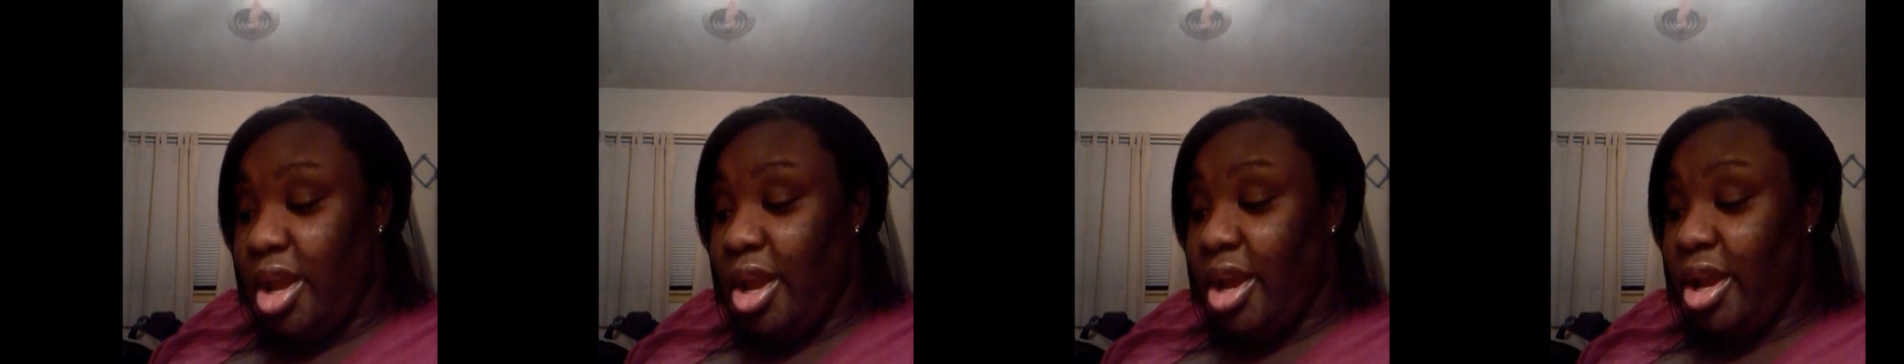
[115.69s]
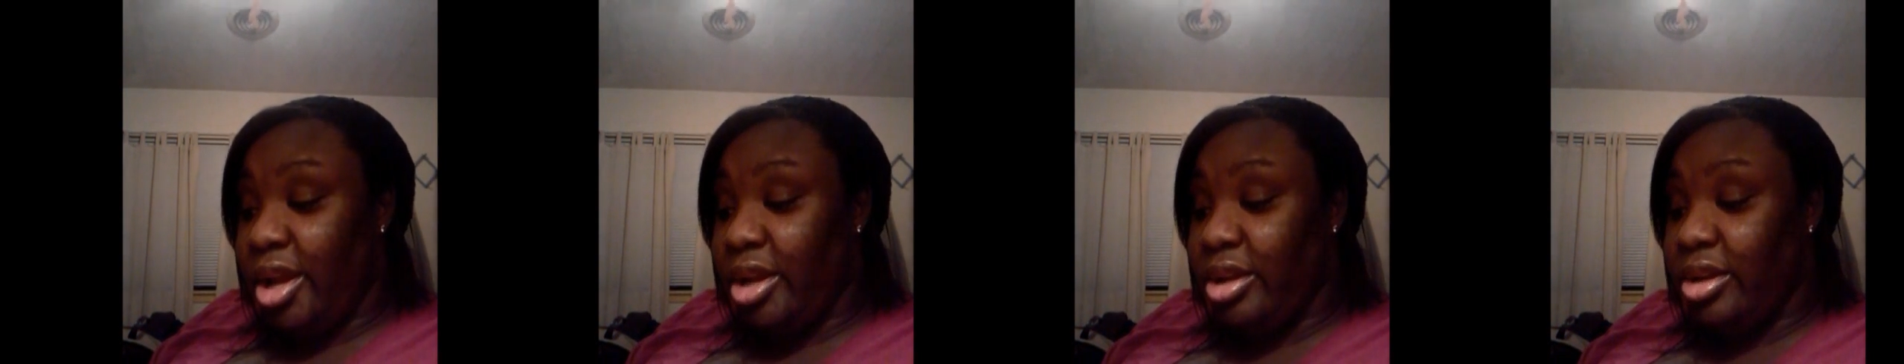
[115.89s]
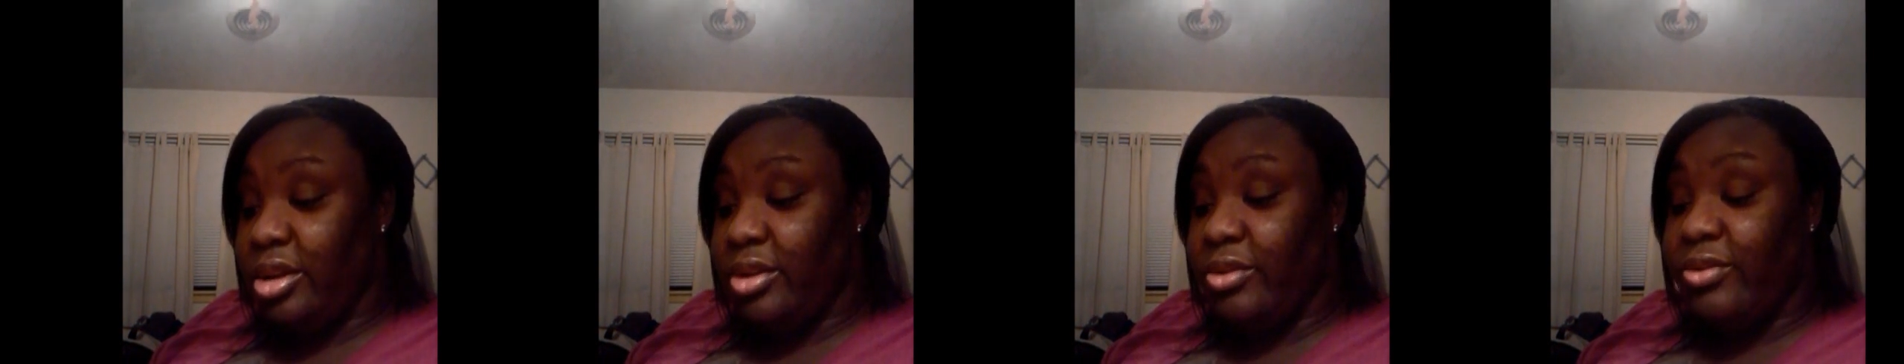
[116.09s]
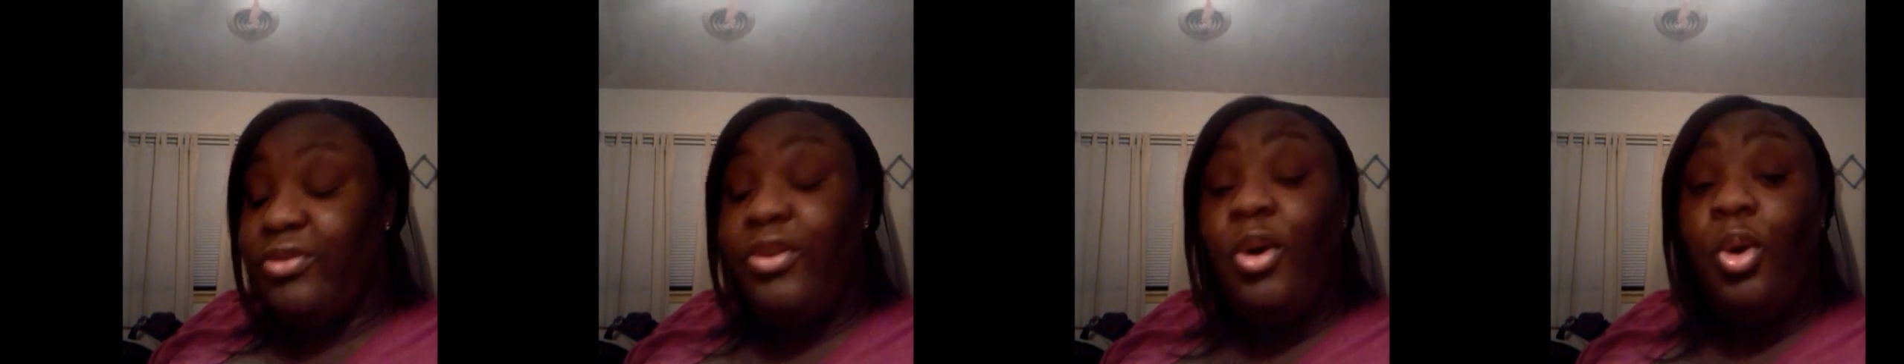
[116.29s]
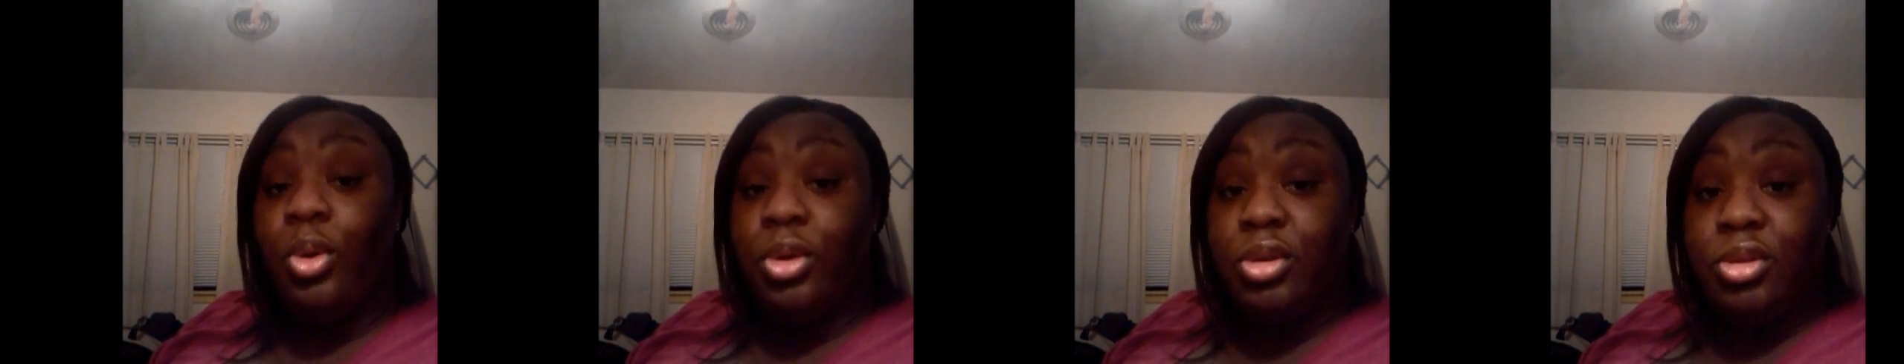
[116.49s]
and
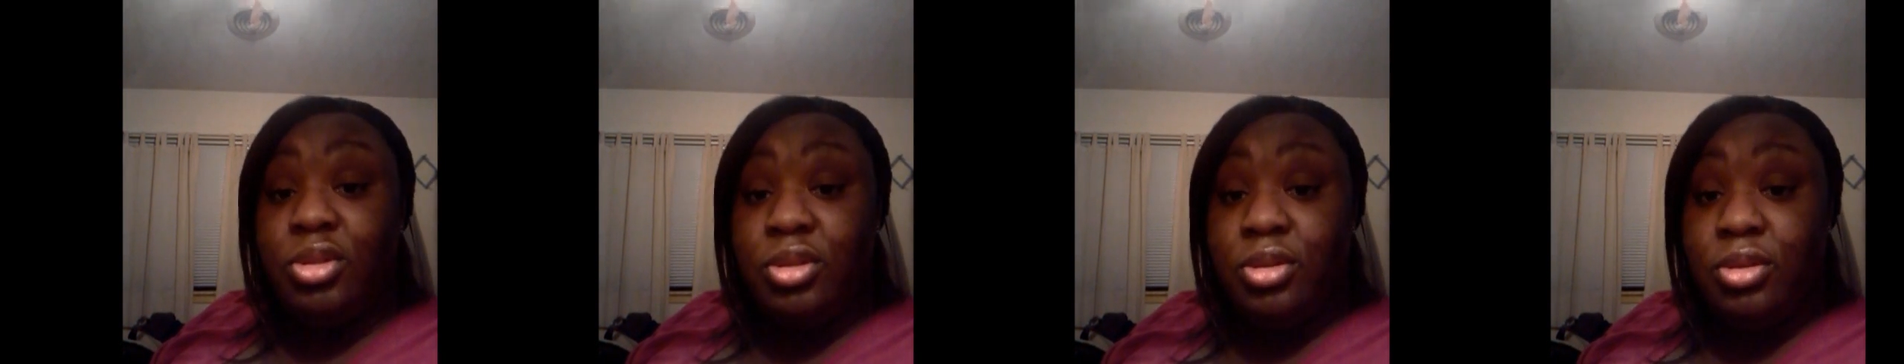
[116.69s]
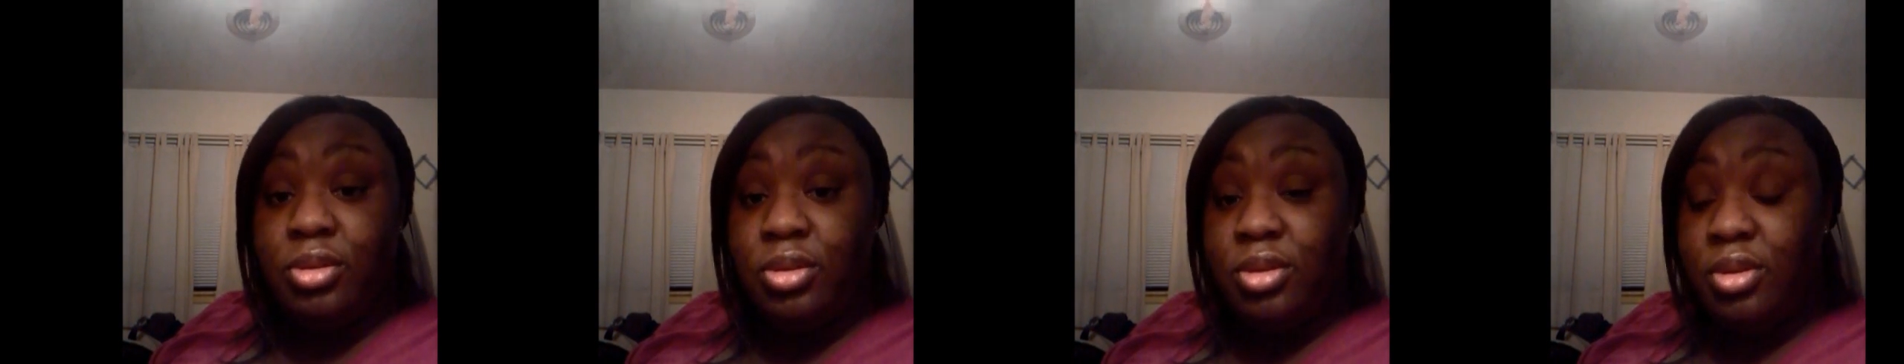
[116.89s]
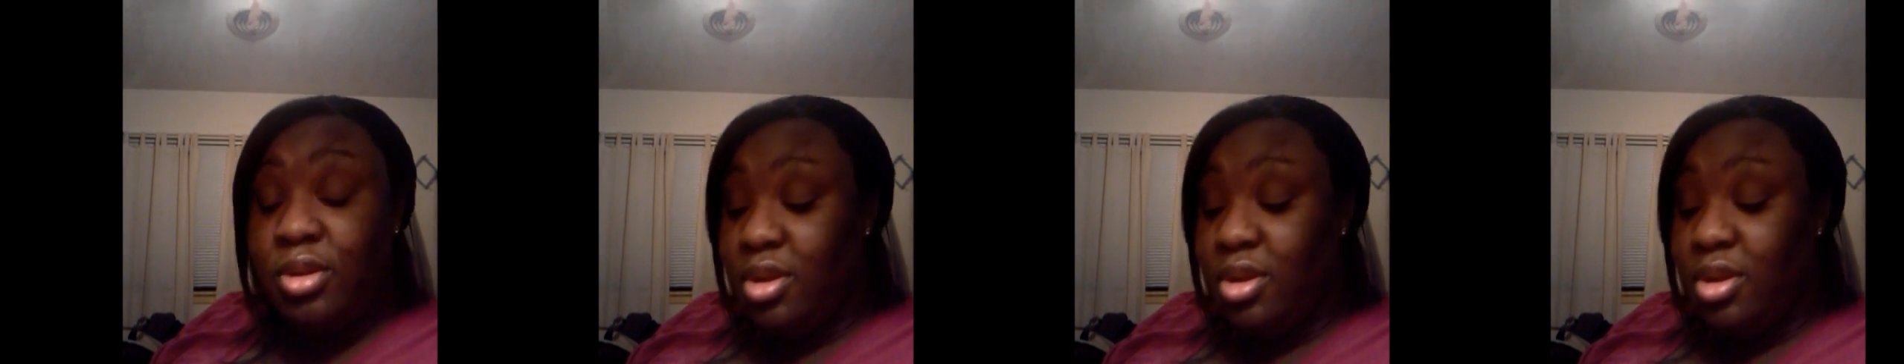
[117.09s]
enforce